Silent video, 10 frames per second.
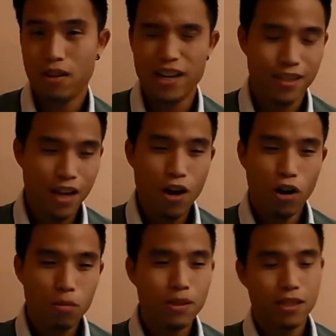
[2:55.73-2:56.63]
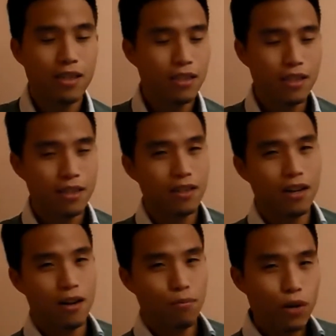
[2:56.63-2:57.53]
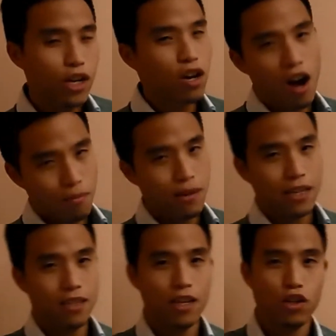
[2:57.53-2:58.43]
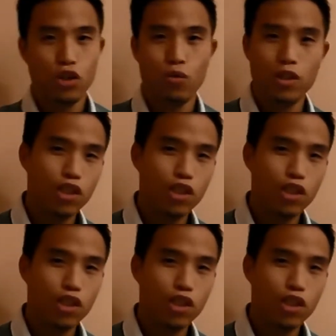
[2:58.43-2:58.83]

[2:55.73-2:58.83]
Because homelessness is a pretty complex issue.